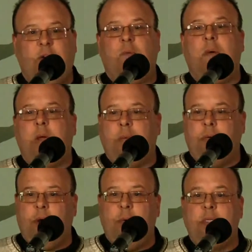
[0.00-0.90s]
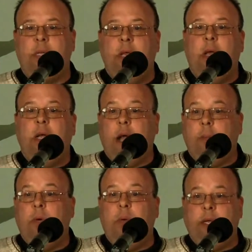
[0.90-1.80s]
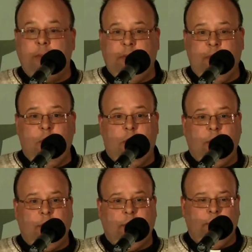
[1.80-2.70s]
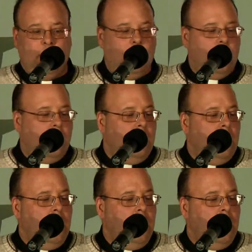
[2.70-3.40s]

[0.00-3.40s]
to her what my prayer was a couple weeks before, you know.